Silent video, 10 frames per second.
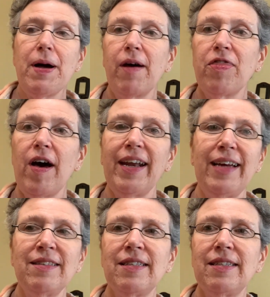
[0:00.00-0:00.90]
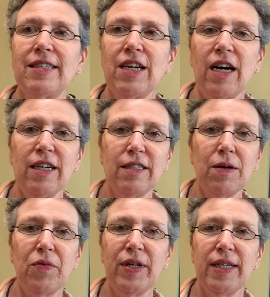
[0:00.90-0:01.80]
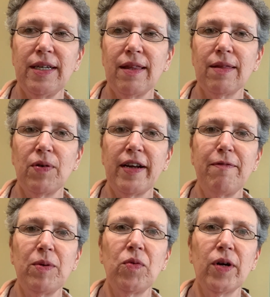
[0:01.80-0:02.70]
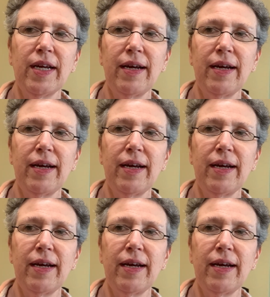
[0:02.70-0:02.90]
thought I'd start with what I've been working